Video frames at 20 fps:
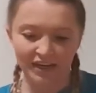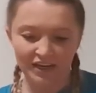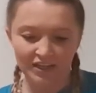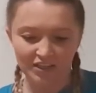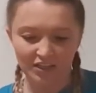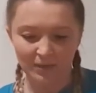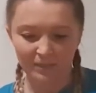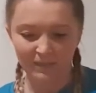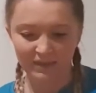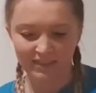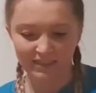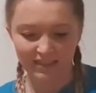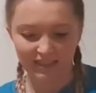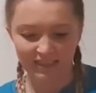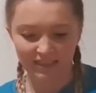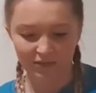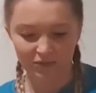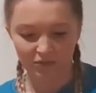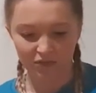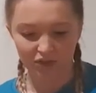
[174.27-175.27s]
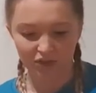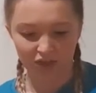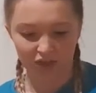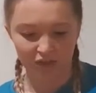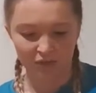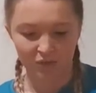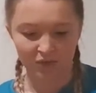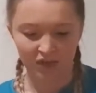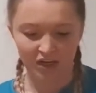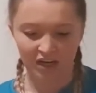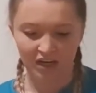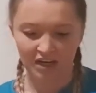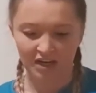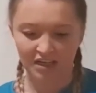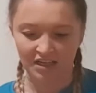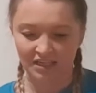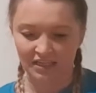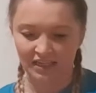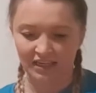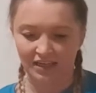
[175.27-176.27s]
So Miss Daisy will show you what
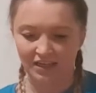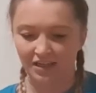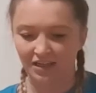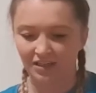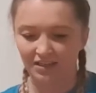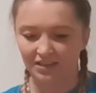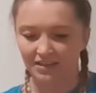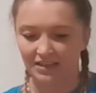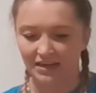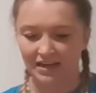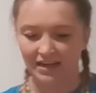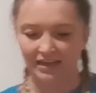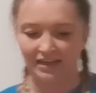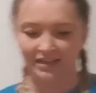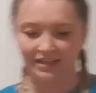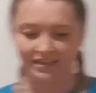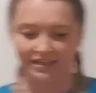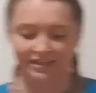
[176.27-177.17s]
curdling looks like.